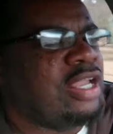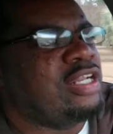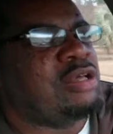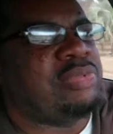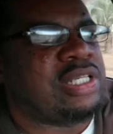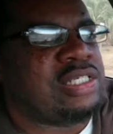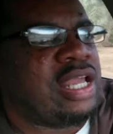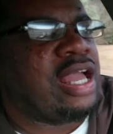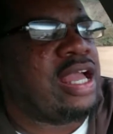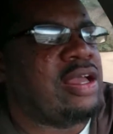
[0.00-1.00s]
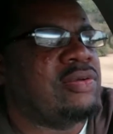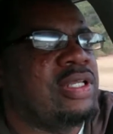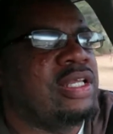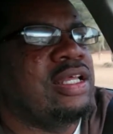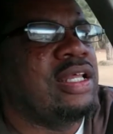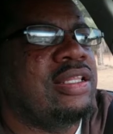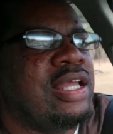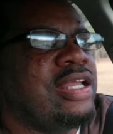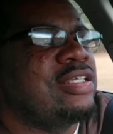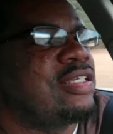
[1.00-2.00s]
beating up a child,
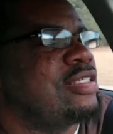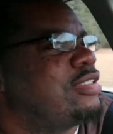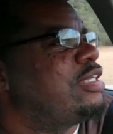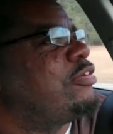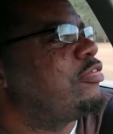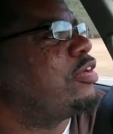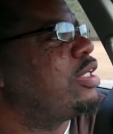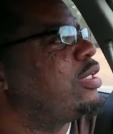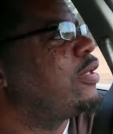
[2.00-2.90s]
things is different.